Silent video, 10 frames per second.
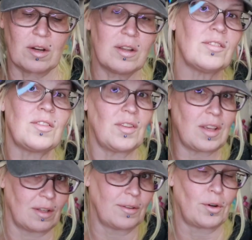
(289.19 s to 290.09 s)
because it's
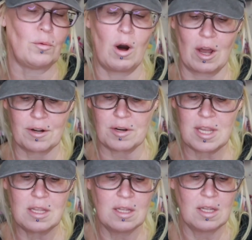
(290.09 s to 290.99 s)
like a little
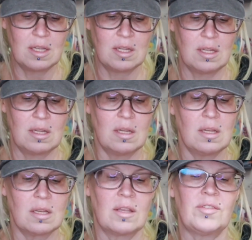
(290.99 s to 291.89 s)
watery
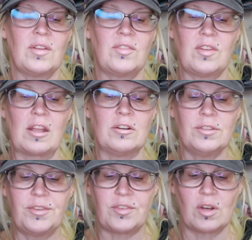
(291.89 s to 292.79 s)
because it's
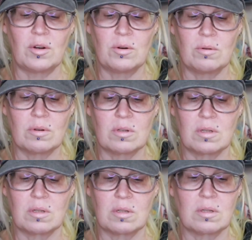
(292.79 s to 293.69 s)
settled. So
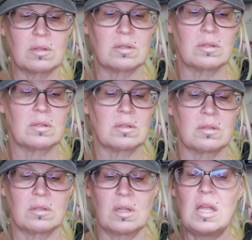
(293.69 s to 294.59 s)

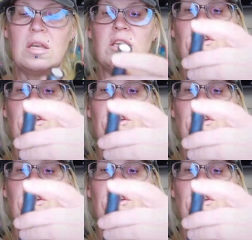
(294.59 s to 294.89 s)
and